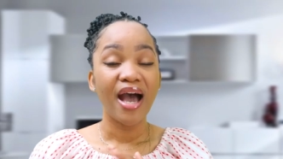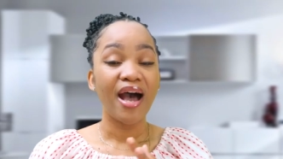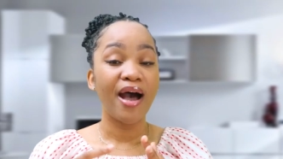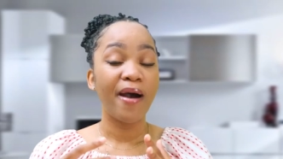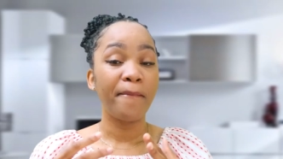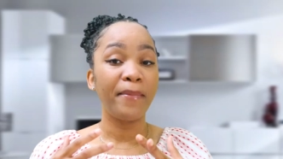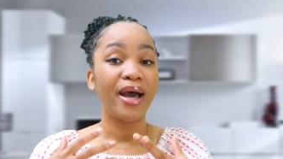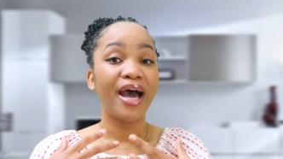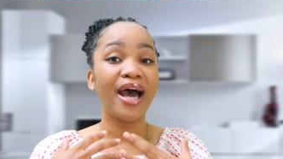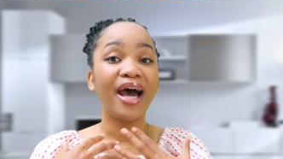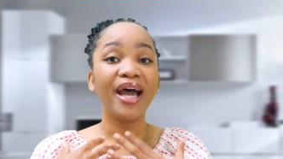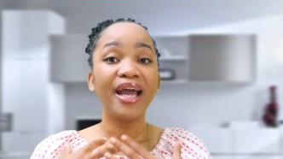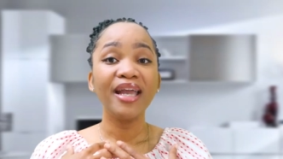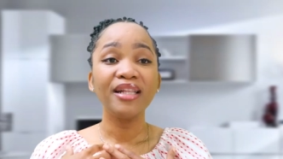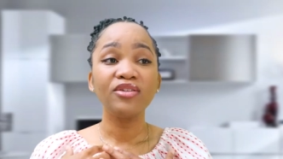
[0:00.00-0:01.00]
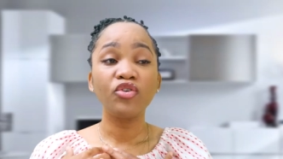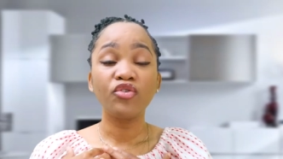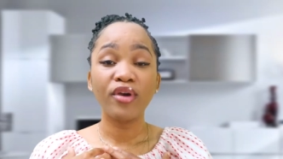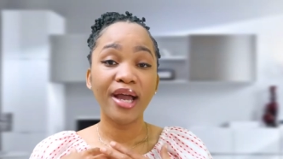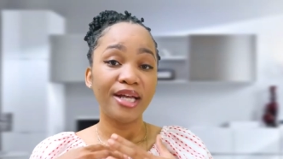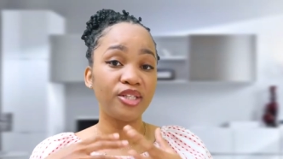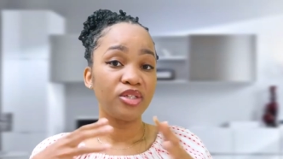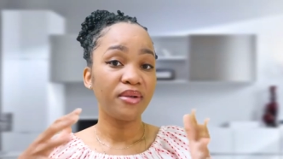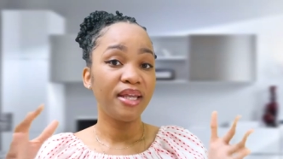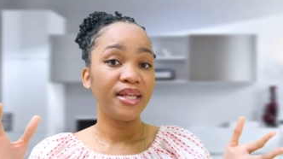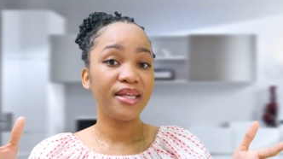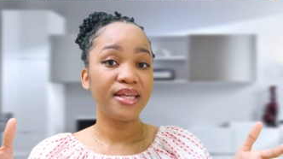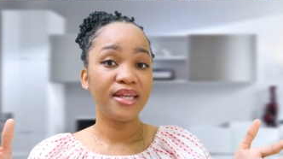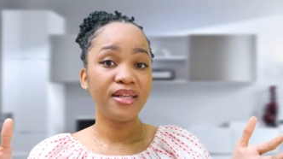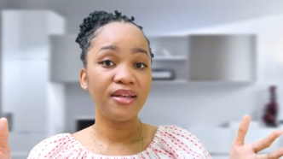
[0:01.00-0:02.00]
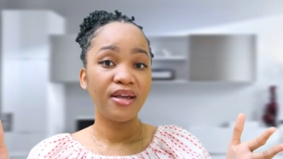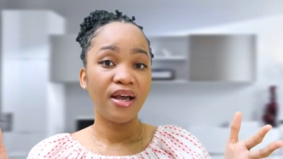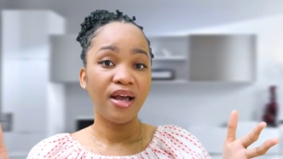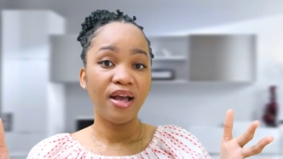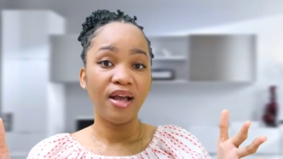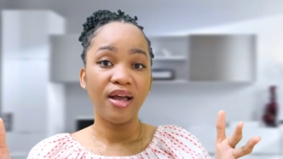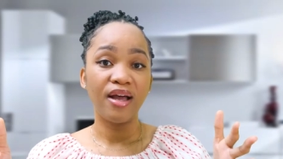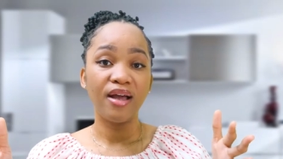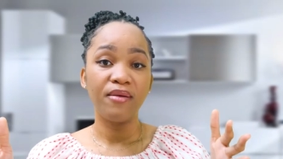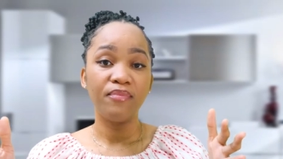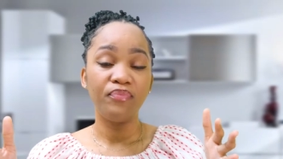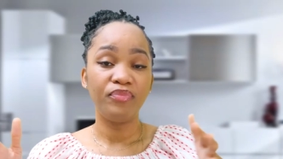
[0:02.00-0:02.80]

Um, I graduated, uh,